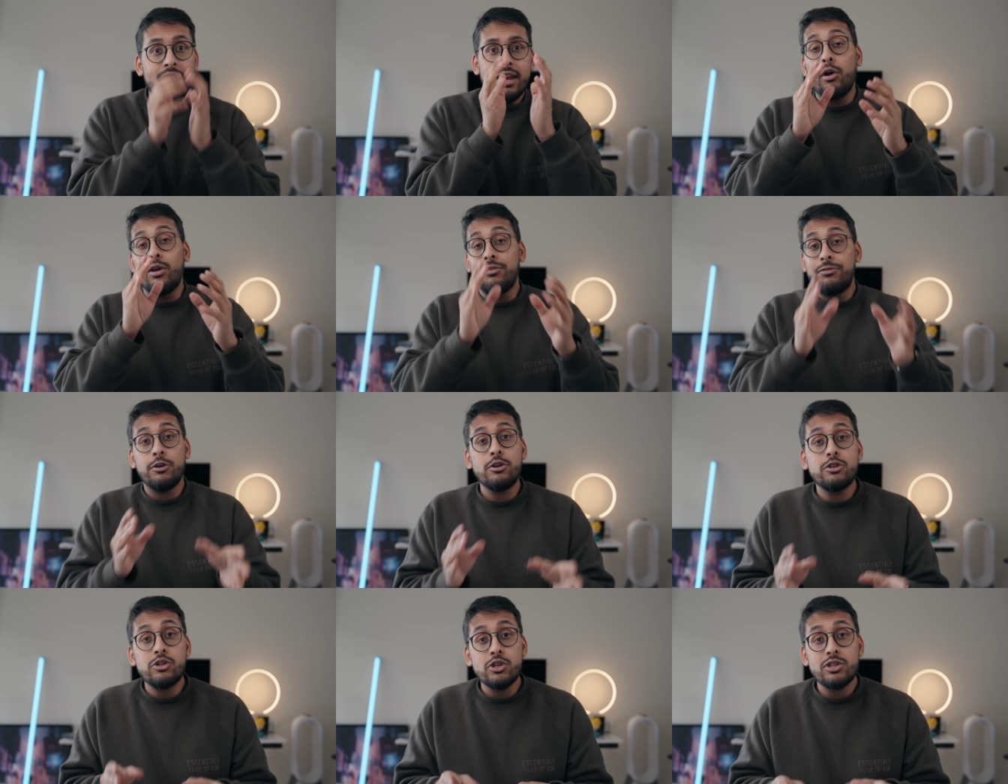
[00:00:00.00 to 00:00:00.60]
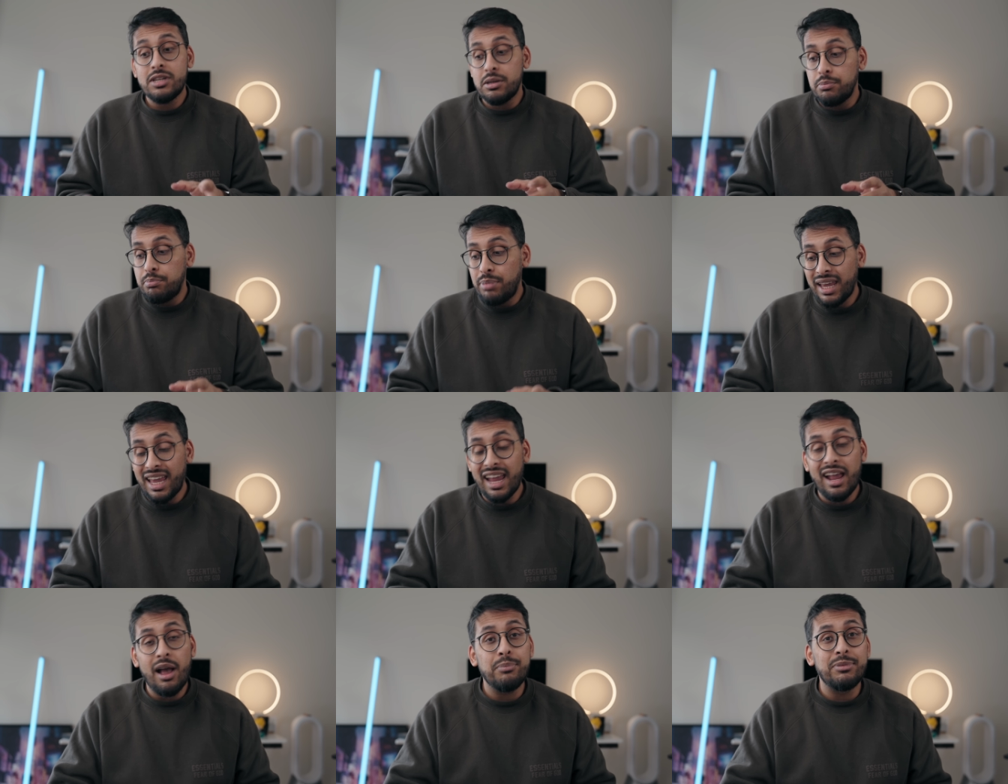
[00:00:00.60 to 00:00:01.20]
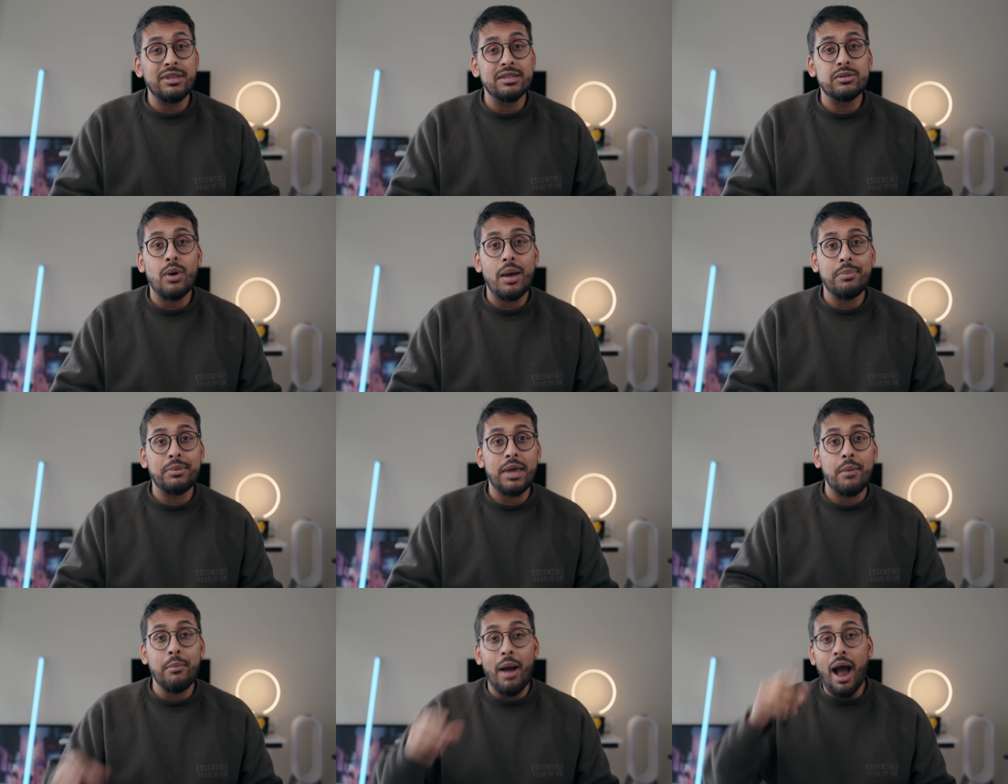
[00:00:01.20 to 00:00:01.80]
But if you're interested in picking up this
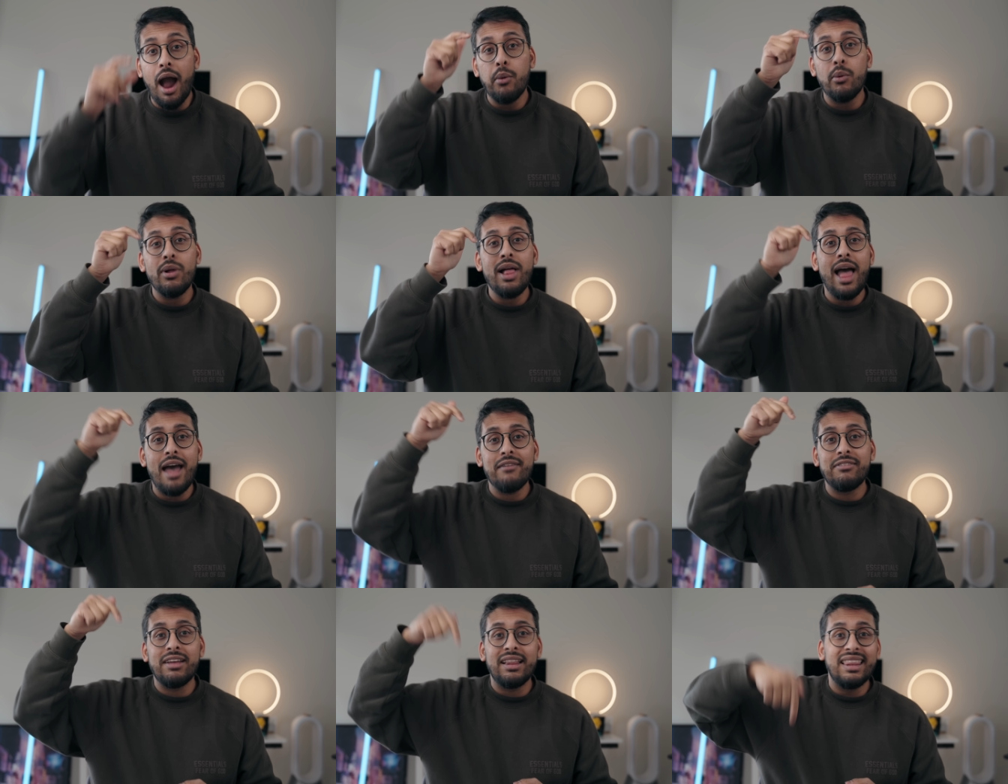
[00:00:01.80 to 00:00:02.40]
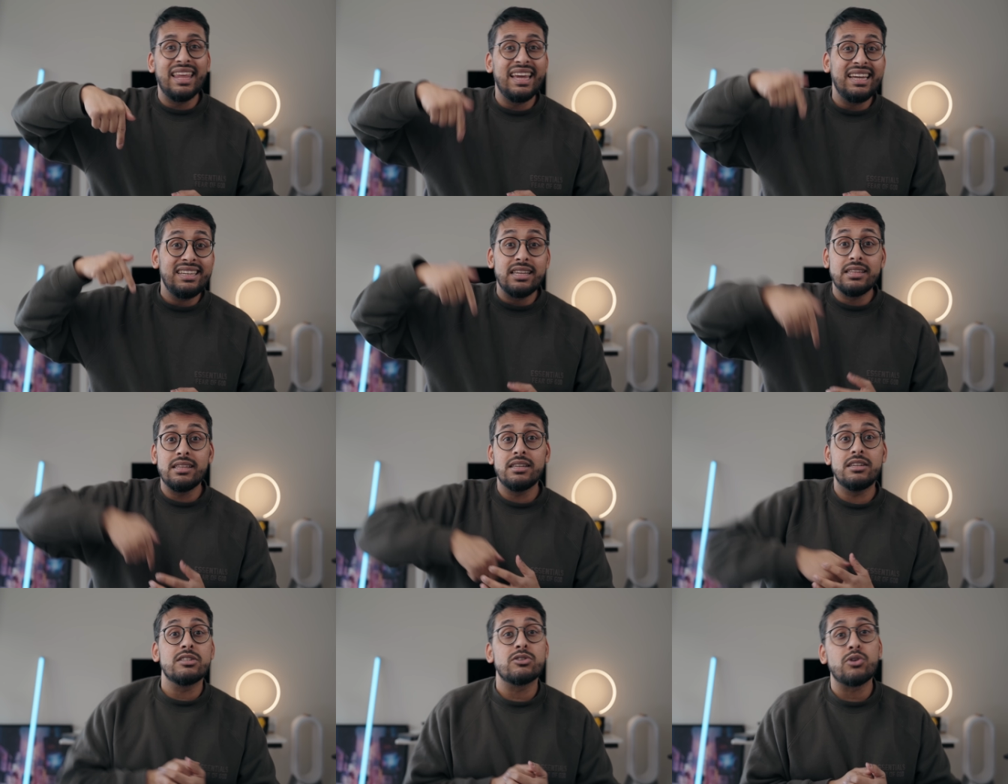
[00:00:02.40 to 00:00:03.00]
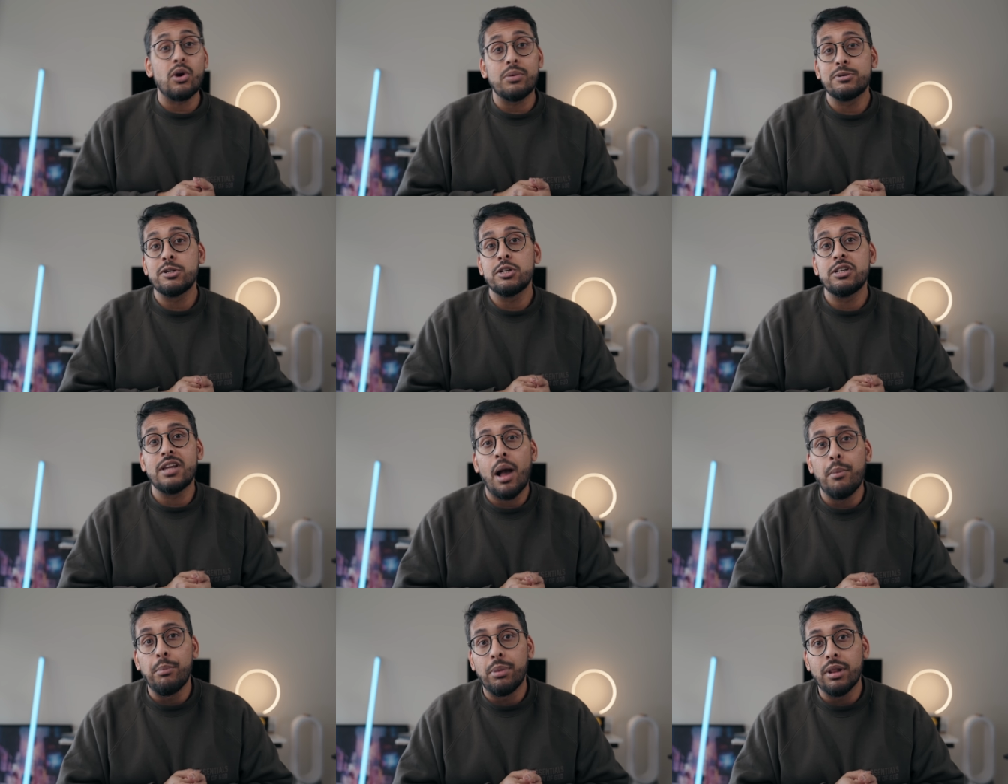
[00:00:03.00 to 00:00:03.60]
webcam, I will have it linked in the description
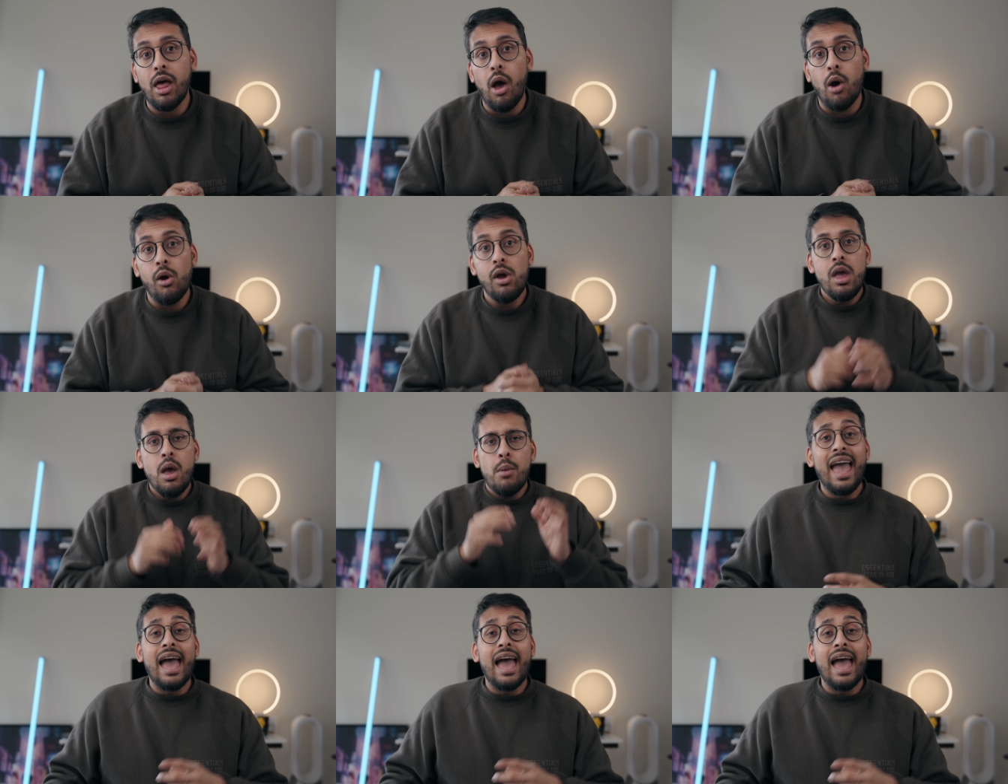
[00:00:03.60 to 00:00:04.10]
down below.